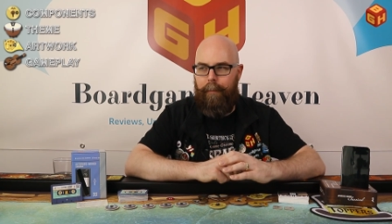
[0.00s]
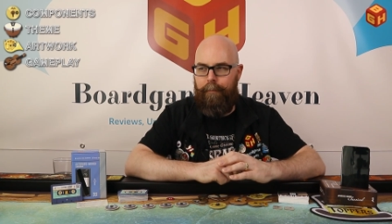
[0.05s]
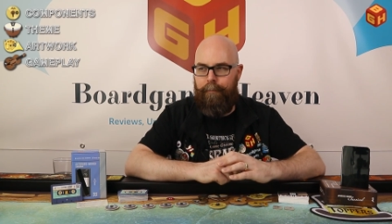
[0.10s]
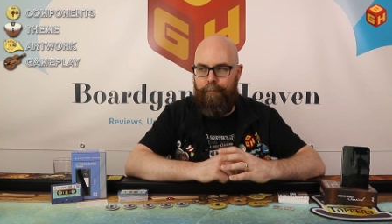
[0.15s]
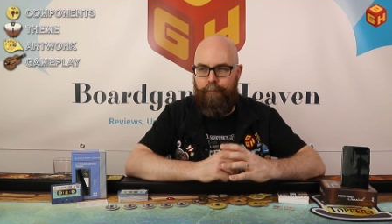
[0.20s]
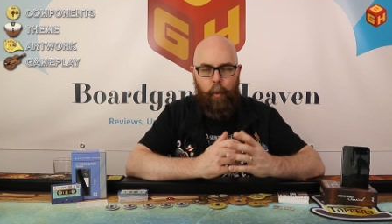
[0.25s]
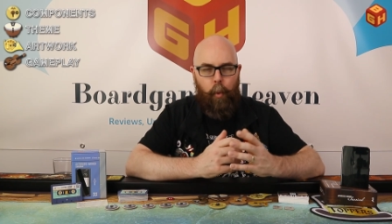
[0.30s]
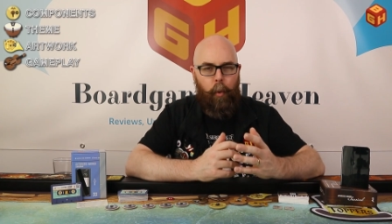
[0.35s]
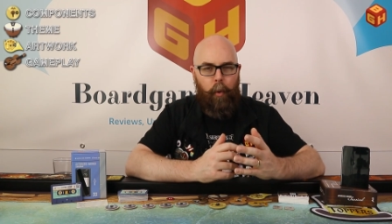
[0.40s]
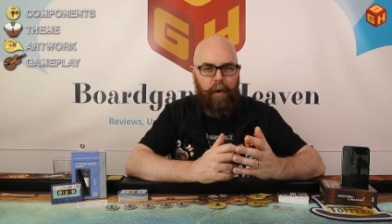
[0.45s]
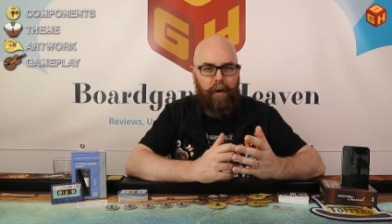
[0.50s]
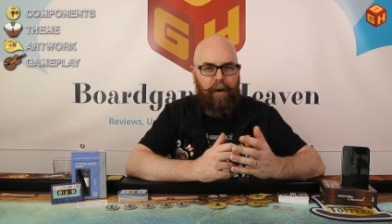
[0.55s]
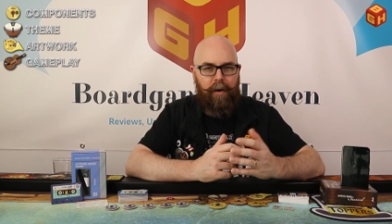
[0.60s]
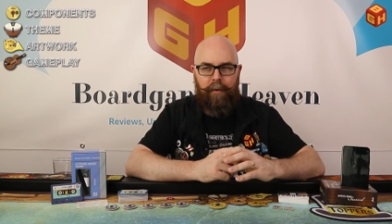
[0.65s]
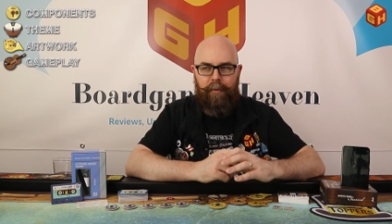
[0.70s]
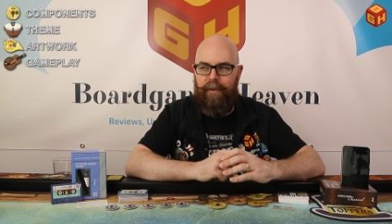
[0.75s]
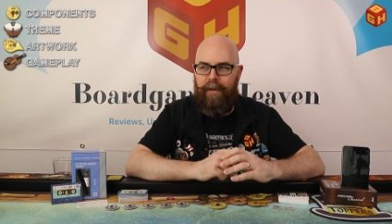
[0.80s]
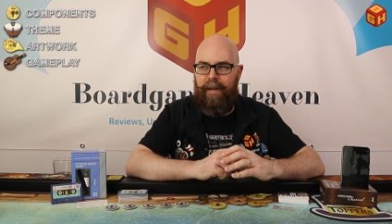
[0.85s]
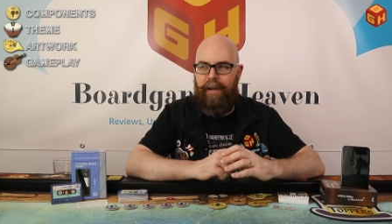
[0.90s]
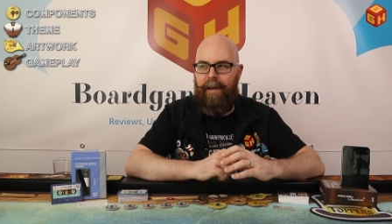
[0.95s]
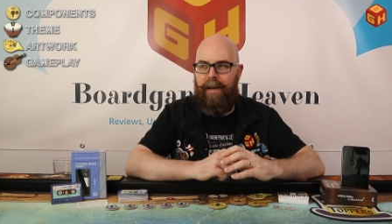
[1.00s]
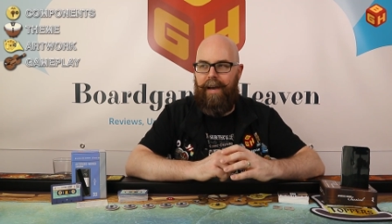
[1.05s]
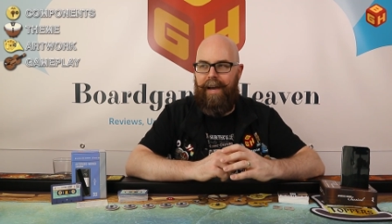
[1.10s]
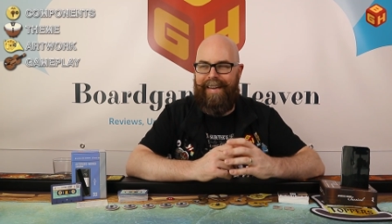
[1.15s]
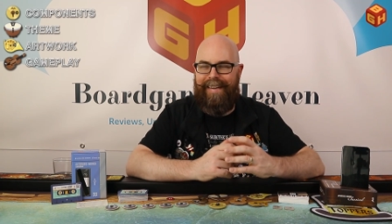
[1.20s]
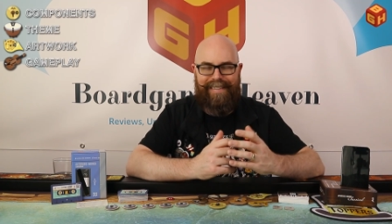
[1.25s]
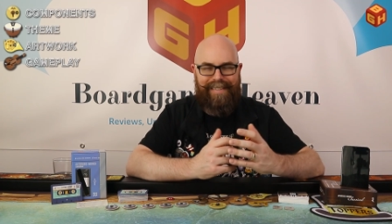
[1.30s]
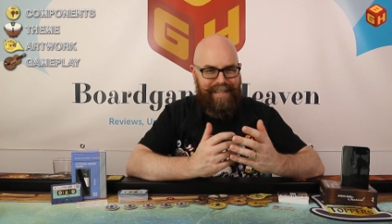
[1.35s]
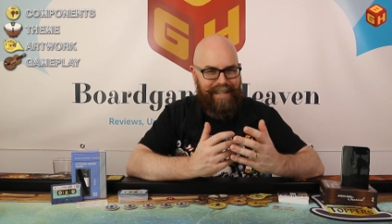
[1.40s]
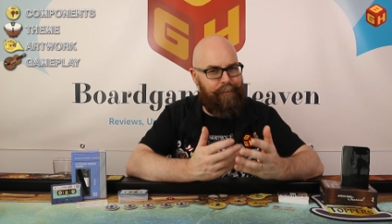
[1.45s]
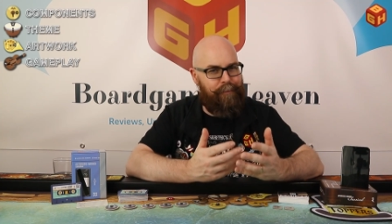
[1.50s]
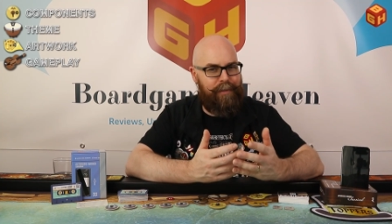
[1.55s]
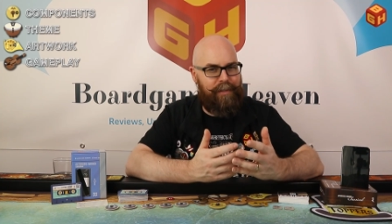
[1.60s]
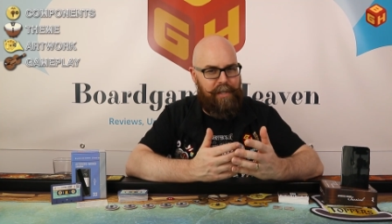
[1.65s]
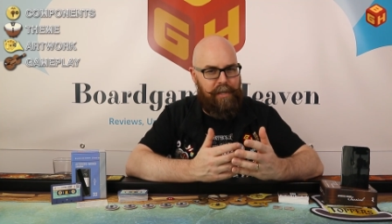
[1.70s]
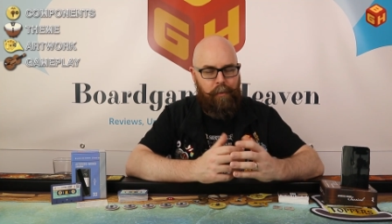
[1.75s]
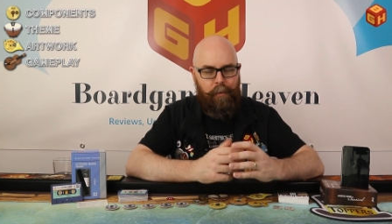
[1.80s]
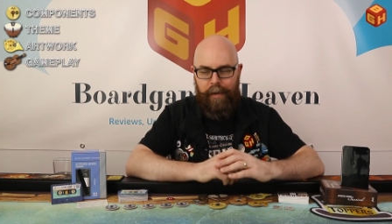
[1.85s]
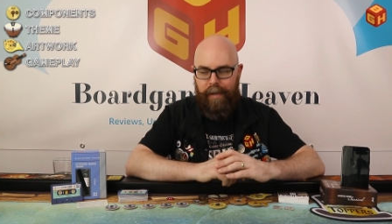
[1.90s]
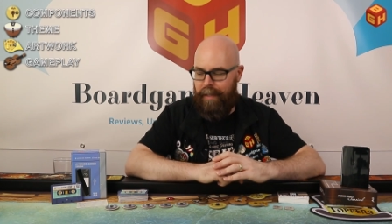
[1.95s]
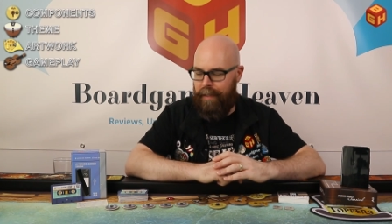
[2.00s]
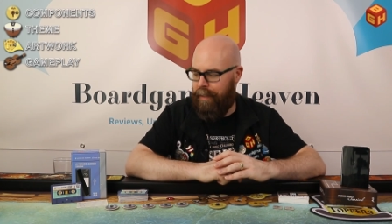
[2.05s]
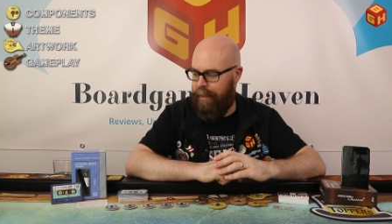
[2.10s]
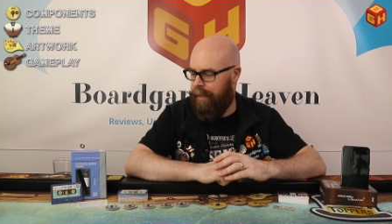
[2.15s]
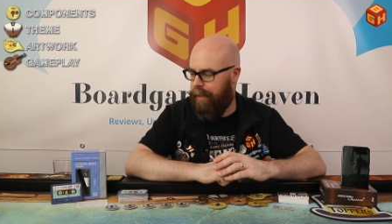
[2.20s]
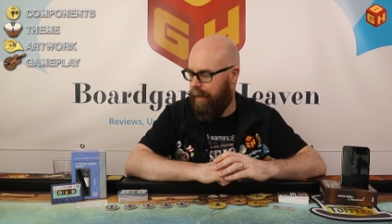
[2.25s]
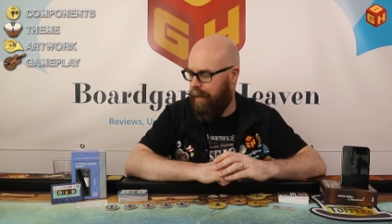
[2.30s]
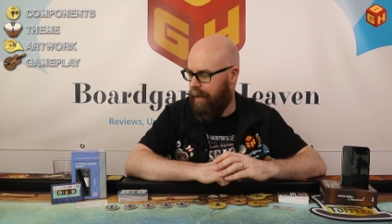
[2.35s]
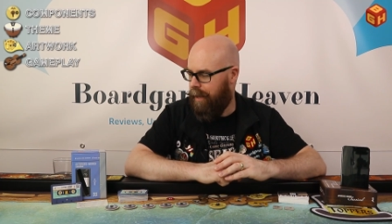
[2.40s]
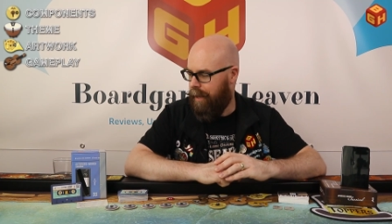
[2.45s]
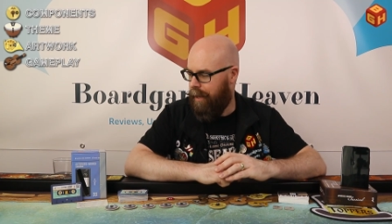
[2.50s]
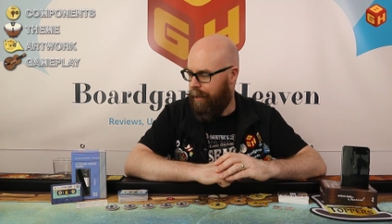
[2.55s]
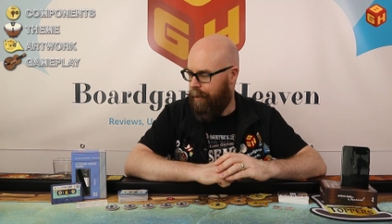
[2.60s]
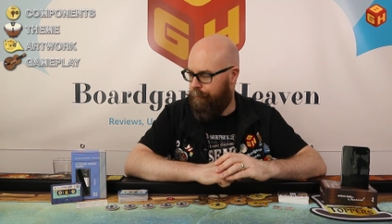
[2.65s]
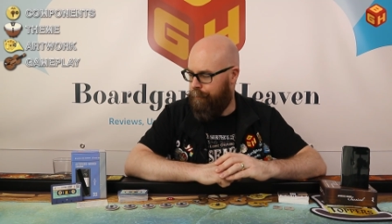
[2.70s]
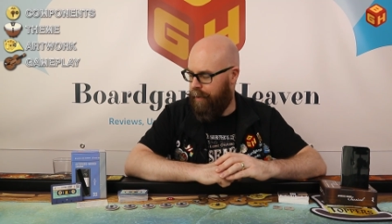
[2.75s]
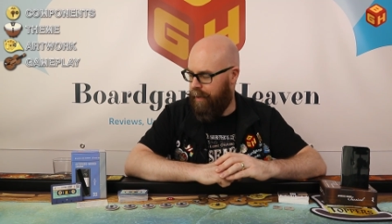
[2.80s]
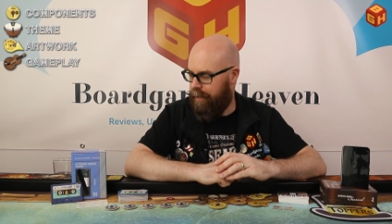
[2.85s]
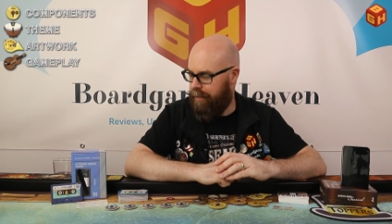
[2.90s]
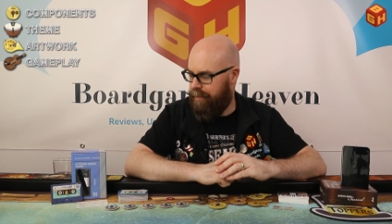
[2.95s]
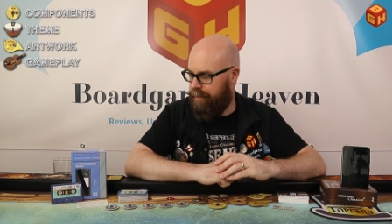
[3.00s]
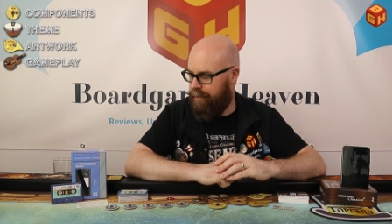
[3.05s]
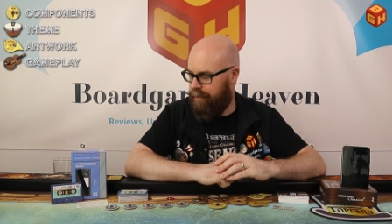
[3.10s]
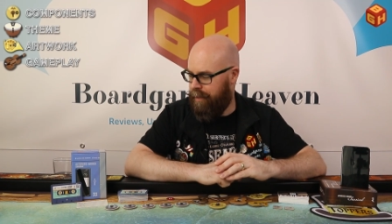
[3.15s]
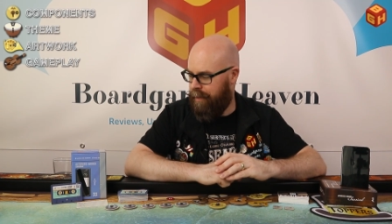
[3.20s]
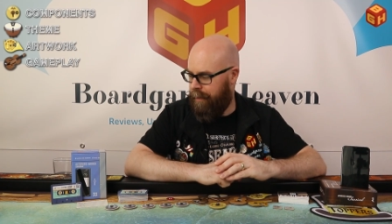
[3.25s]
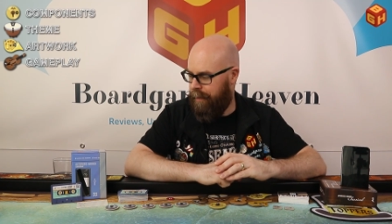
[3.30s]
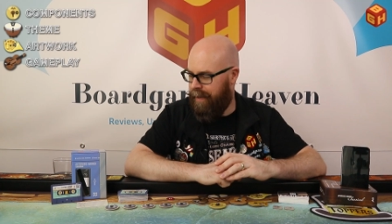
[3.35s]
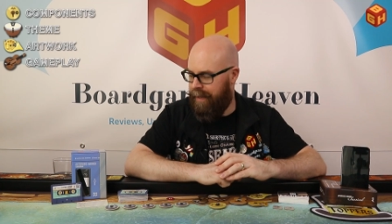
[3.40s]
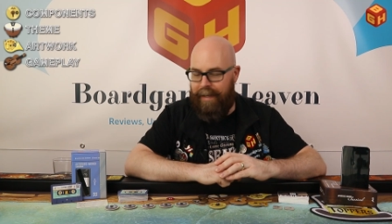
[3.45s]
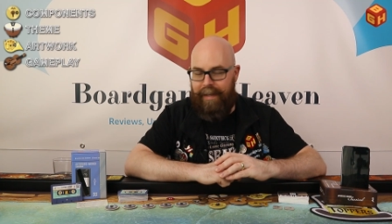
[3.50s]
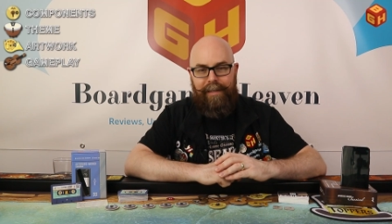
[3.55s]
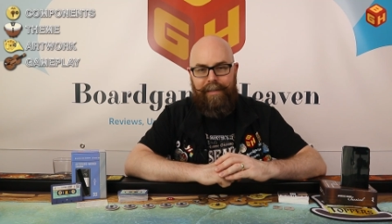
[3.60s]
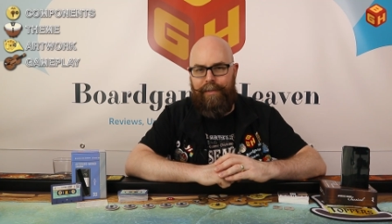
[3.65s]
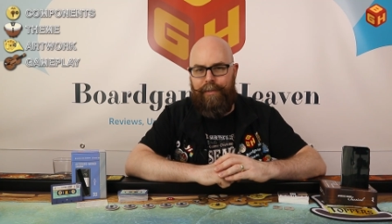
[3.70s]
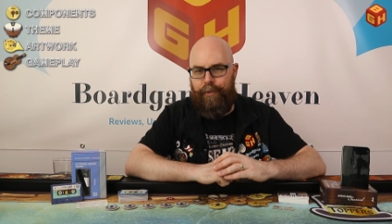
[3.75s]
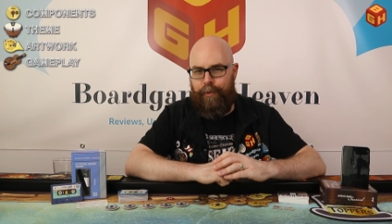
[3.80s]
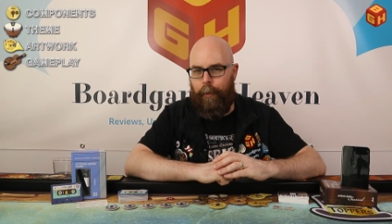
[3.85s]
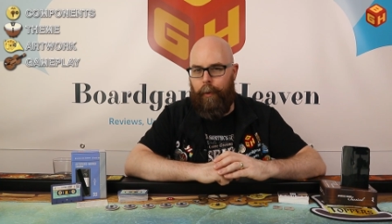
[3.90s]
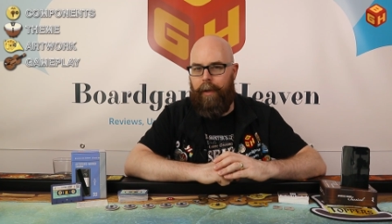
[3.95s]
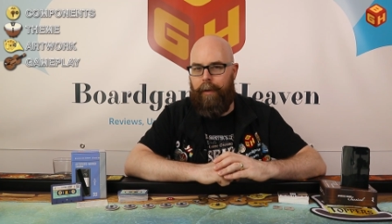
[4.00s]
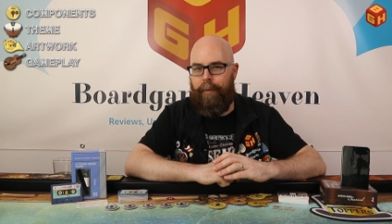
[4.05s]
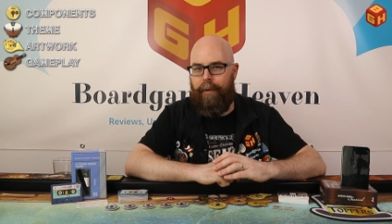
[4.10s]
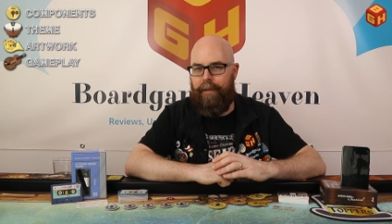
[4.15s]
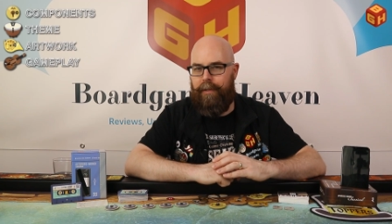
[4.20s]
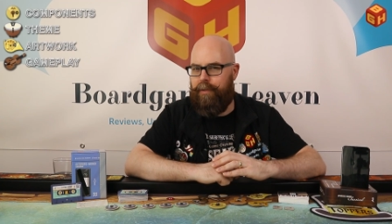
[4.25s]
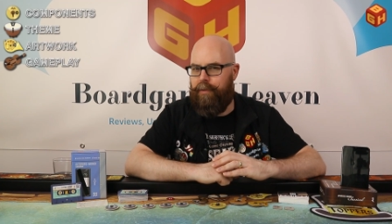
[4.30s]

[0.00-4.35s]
more of an activity really, but it is enjoyable.